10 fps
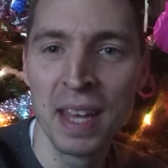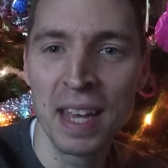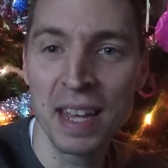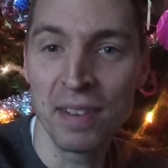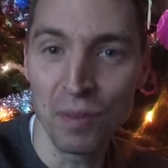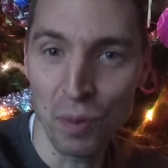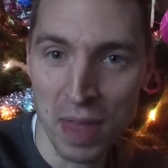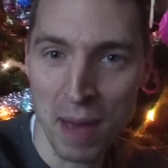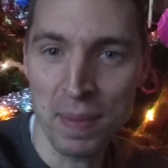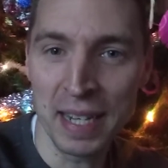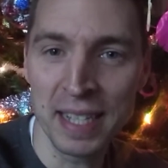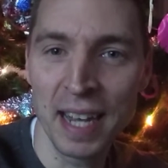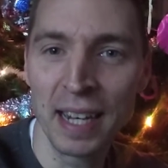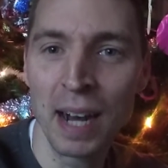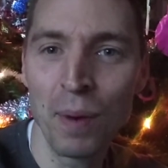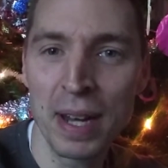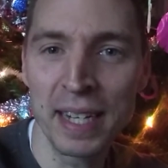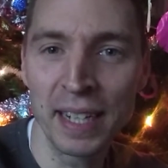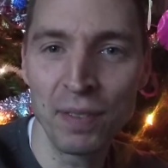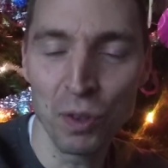In that being said, I want
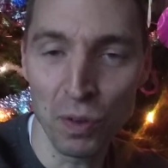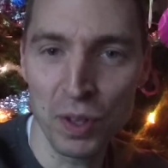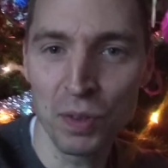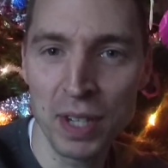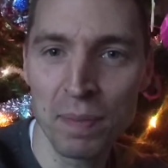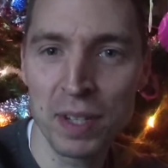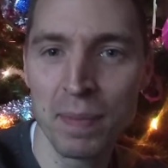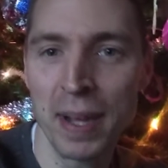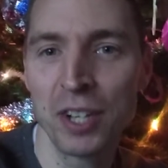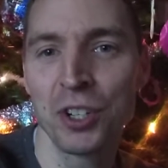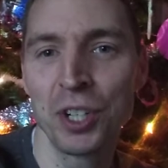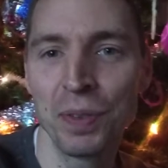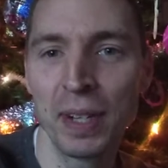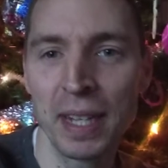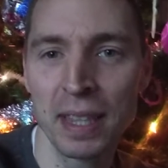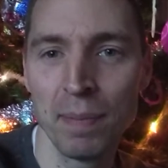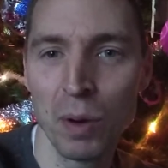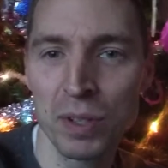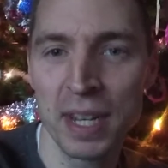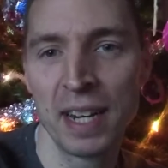to give you a few tips to make sure you can get the
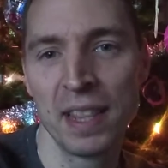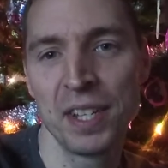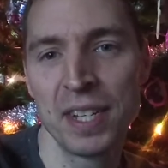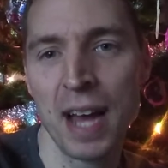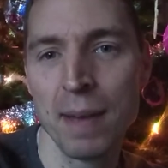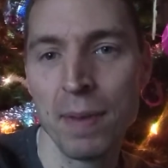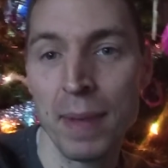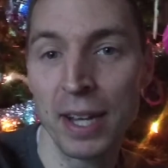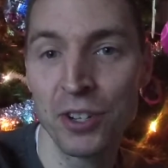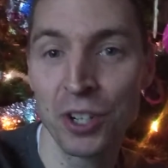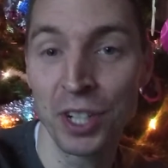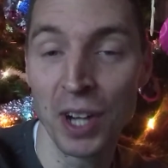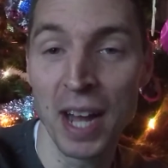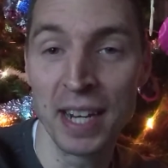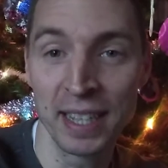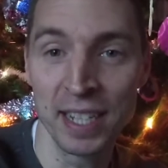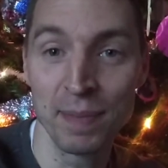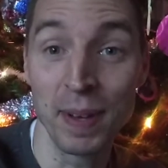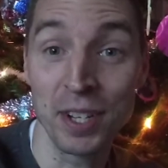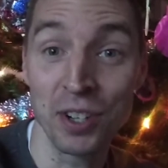most out of this time and make sure you're ending the
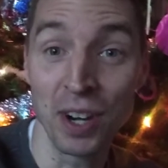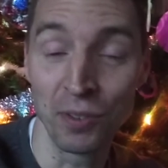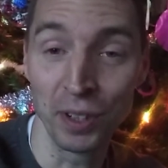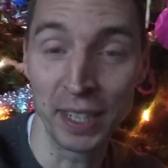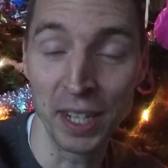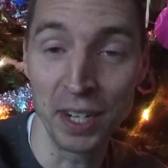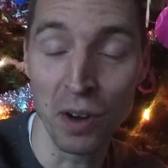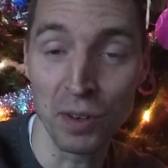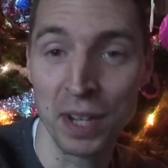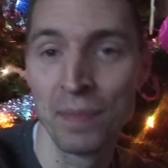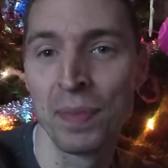semester on a really good note.